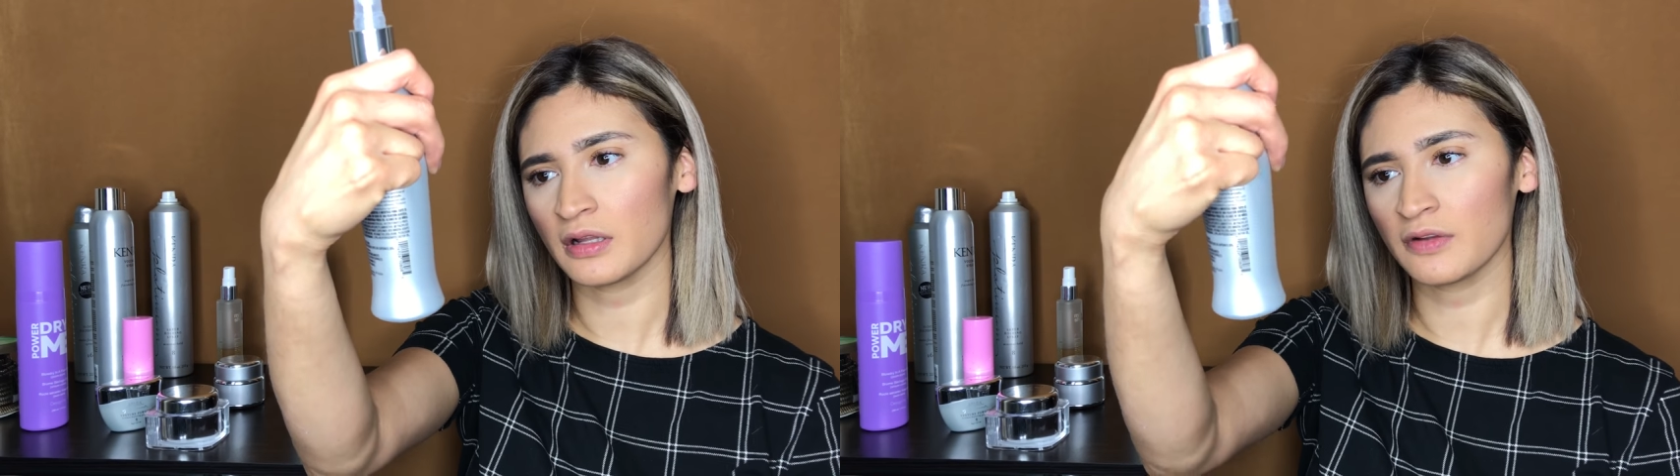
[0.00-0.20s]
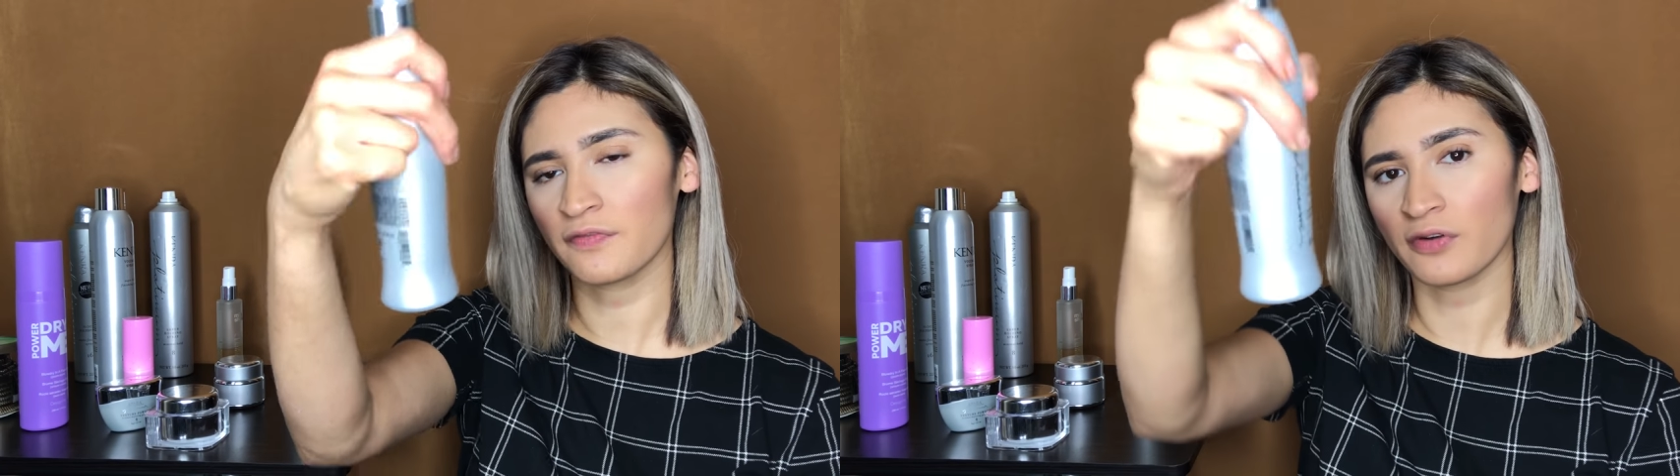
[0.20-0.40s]

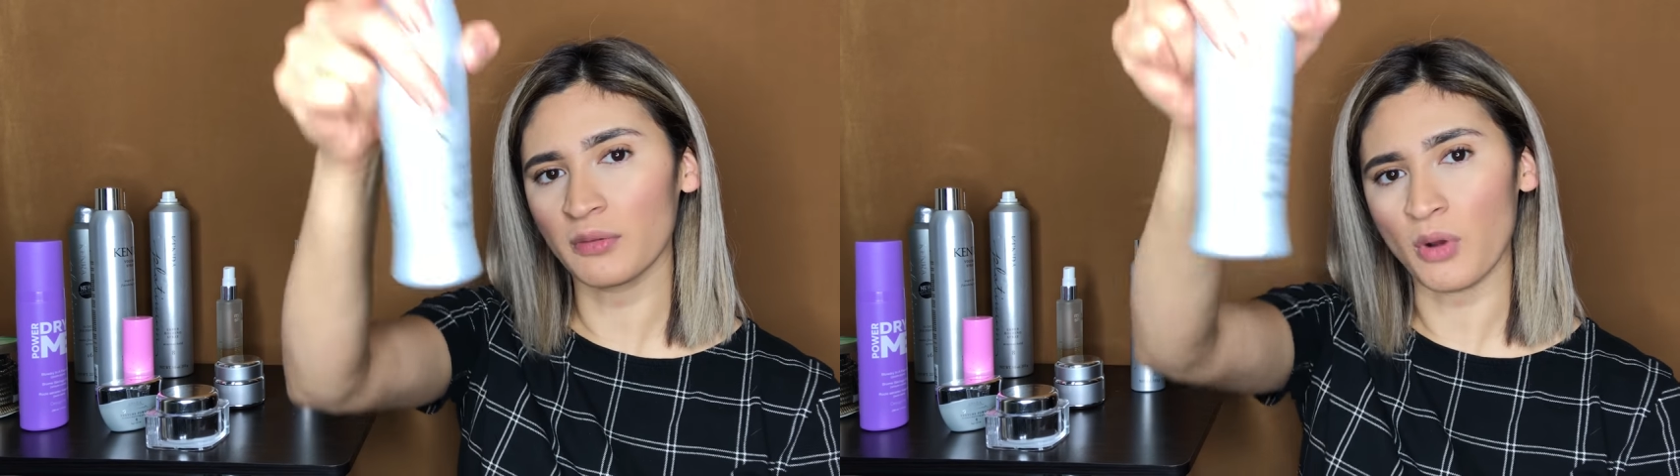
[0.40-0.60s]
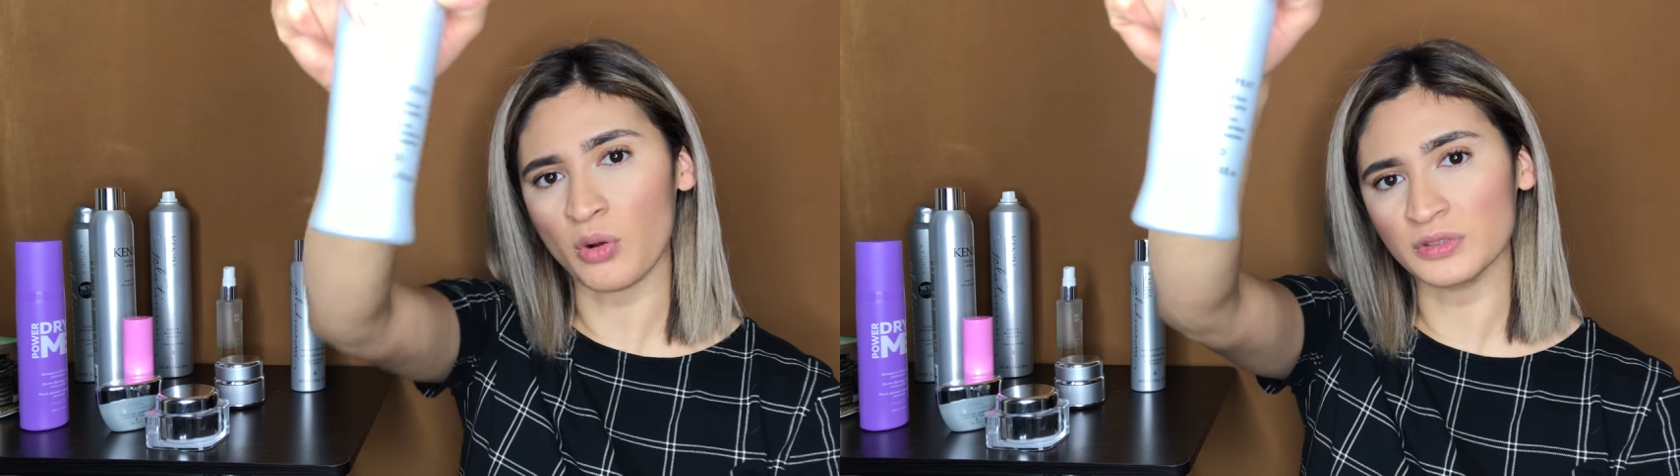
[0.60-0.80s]
a
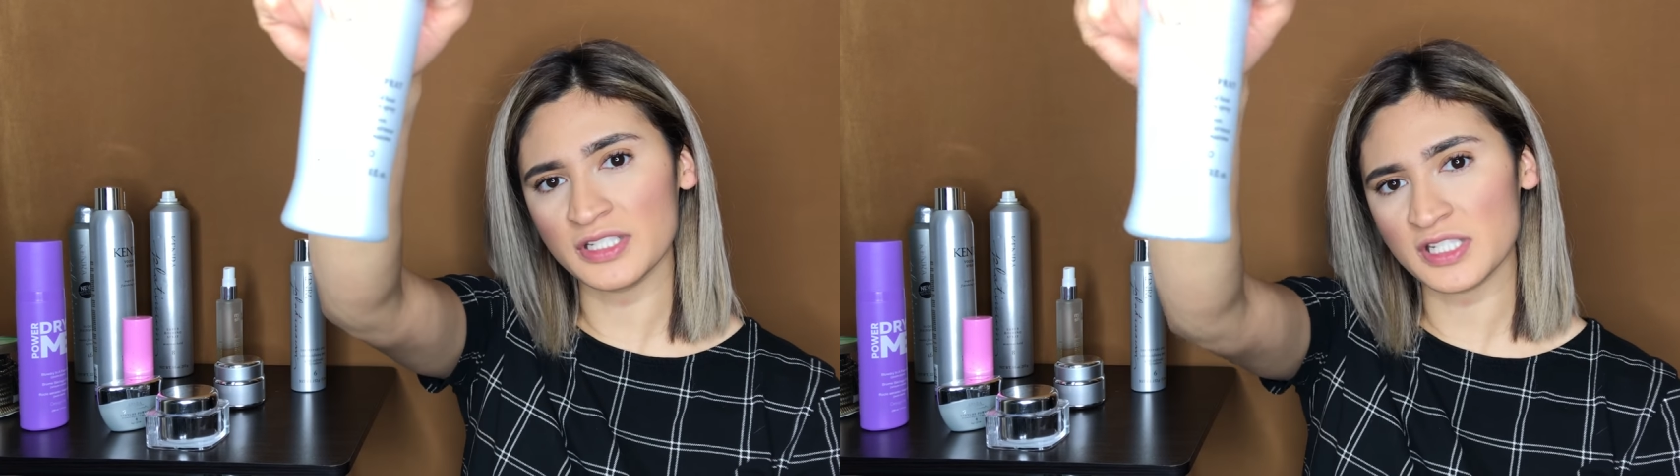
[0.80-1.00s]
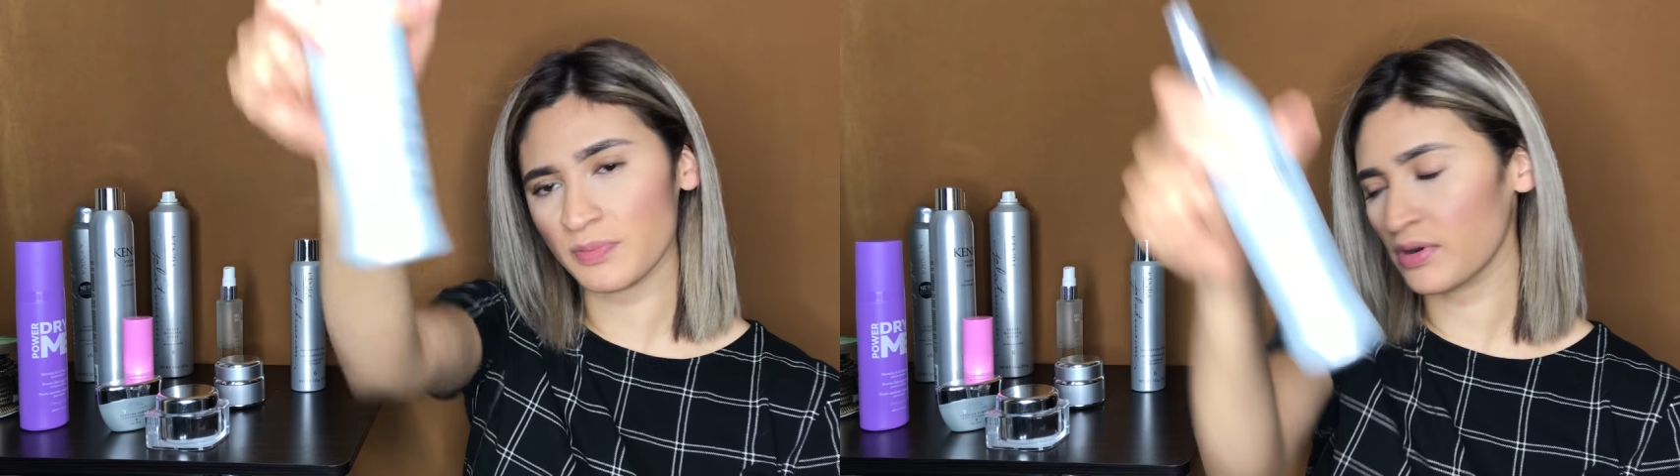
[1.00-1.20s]
firm
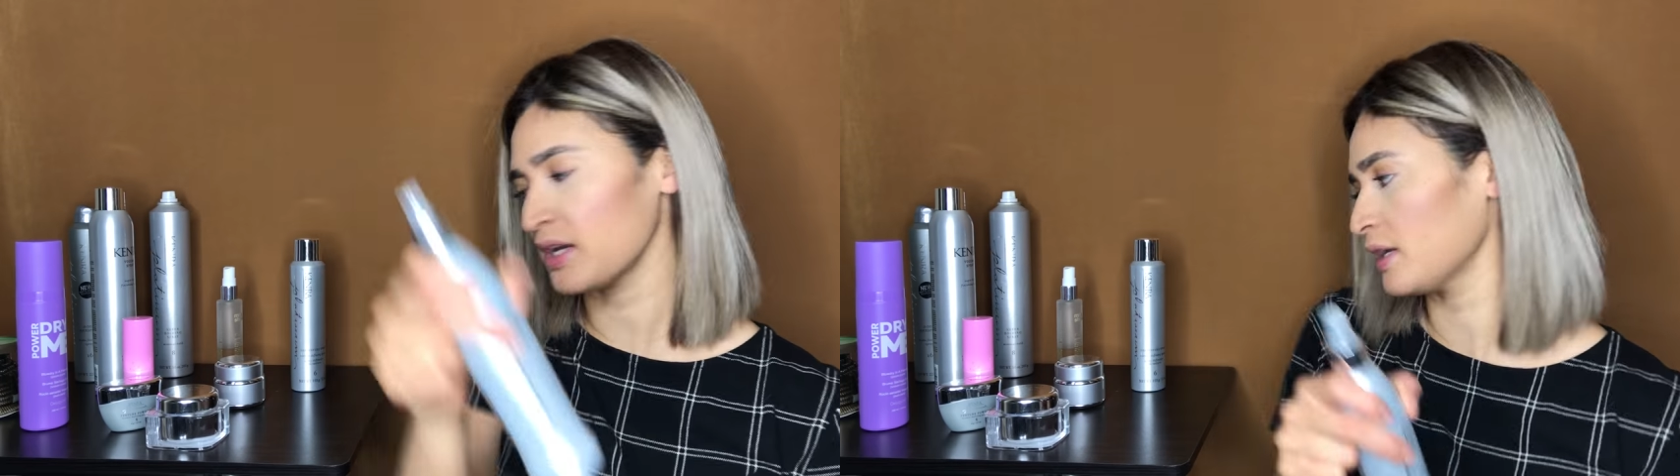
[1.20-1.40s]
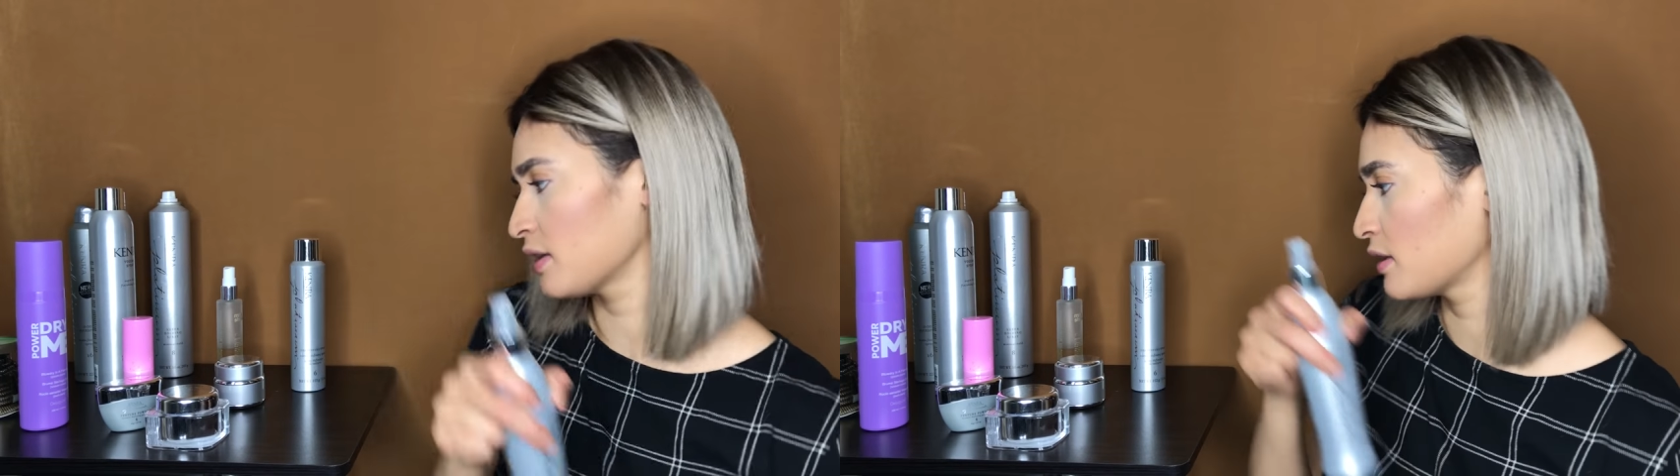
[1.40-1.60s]
holding
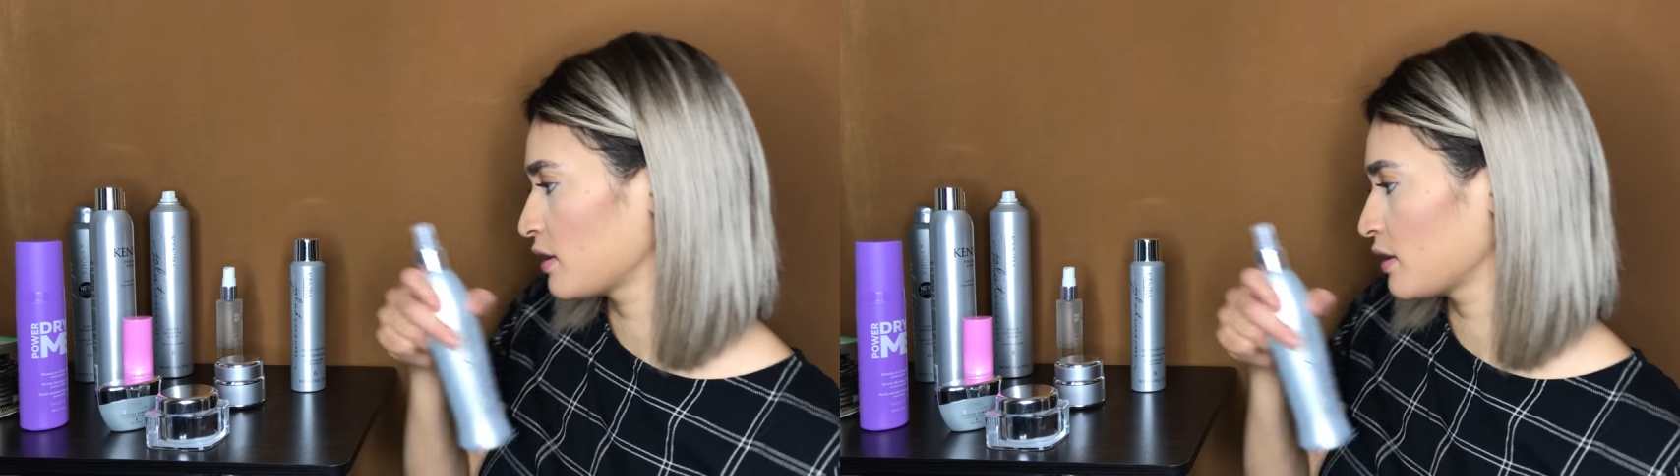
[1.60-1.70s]
spray